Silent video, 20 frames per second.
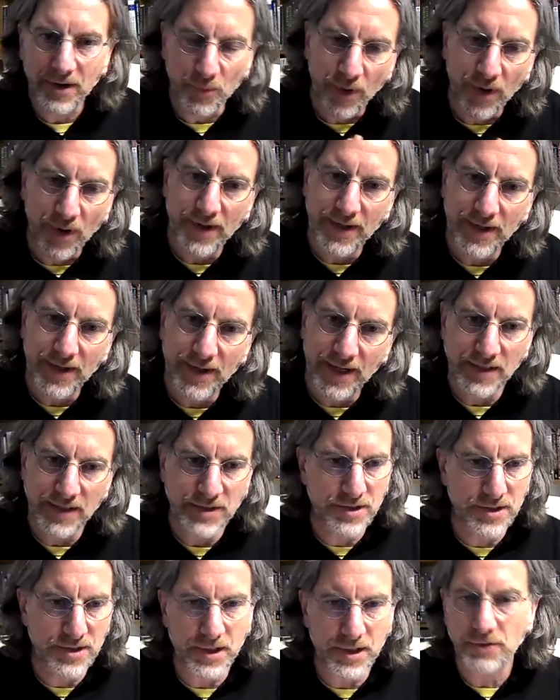One
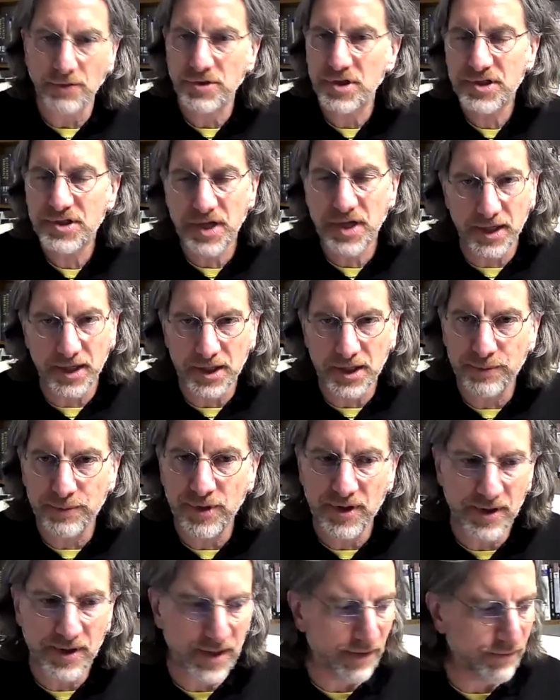is, just on a
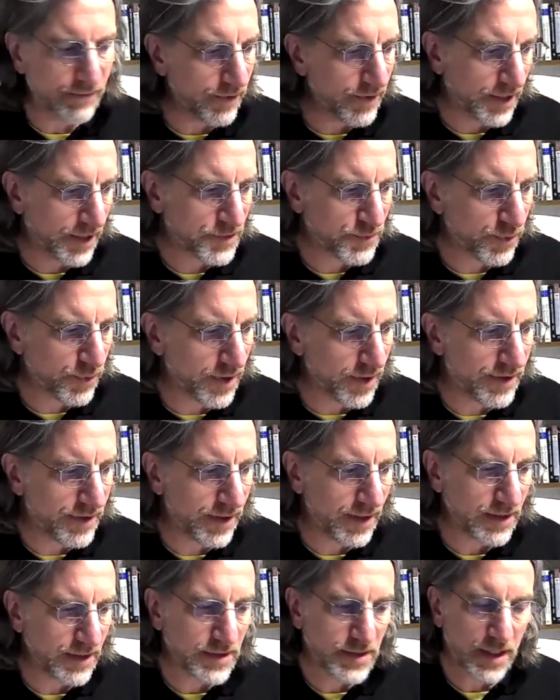community level, and that's one of the
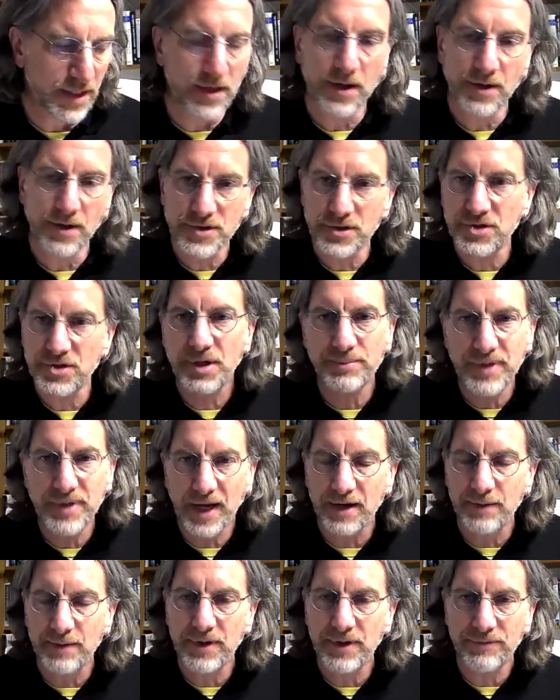things that also jumped
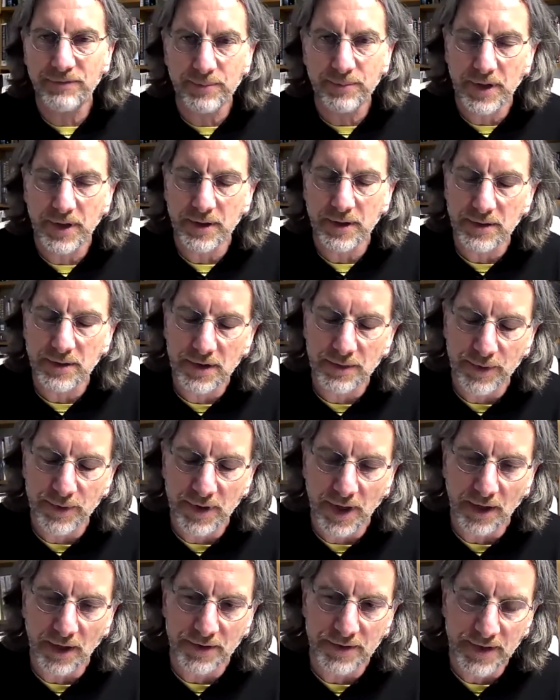out at me from the
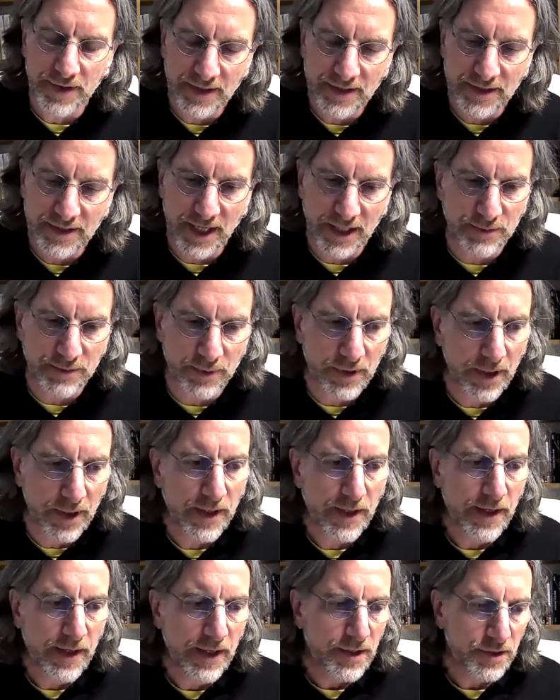community health needs assessment.
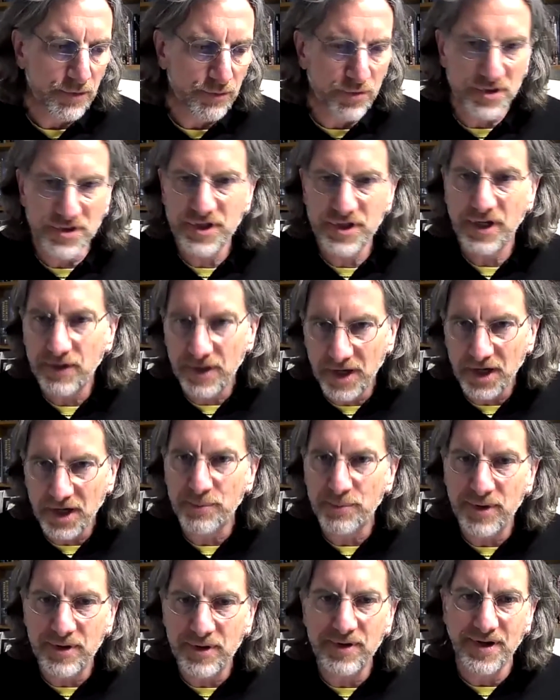Resilient
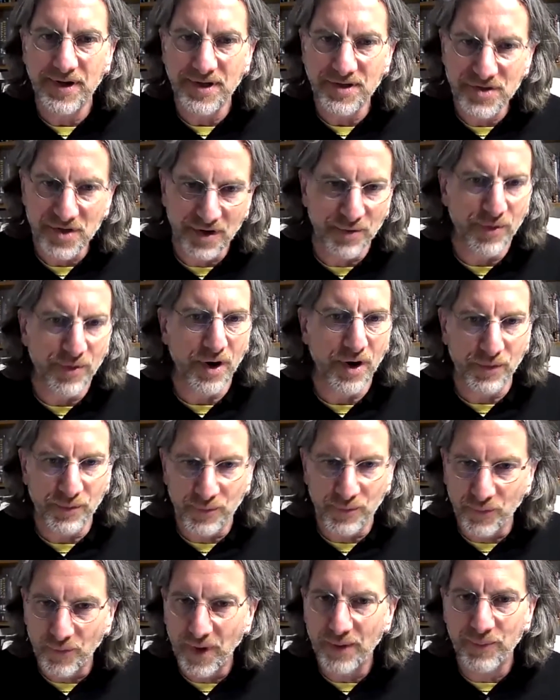communities, or
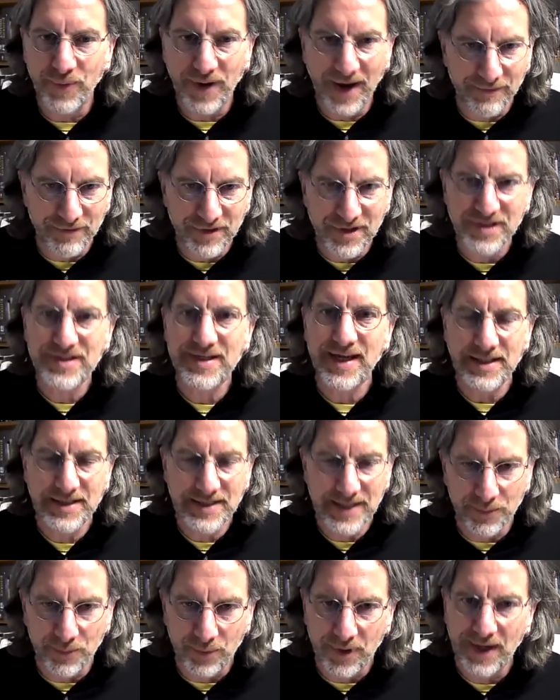when we have this sense
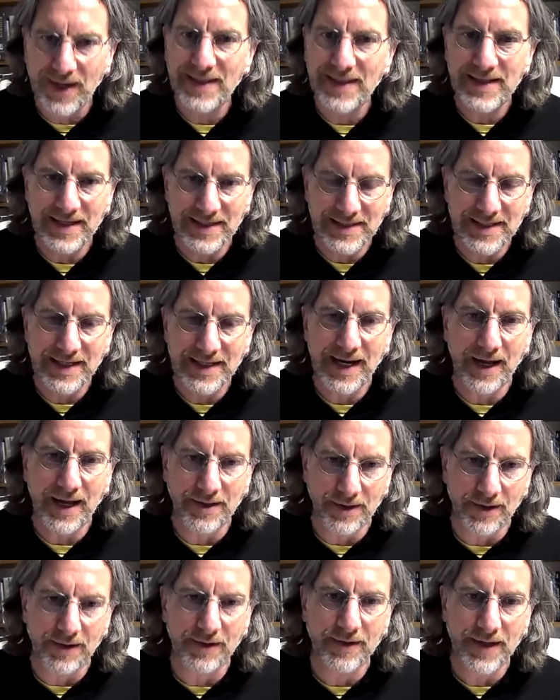that we're in this
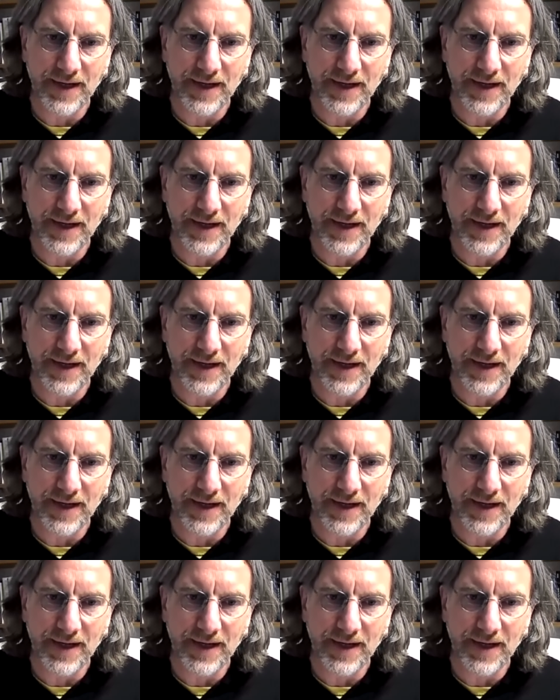together.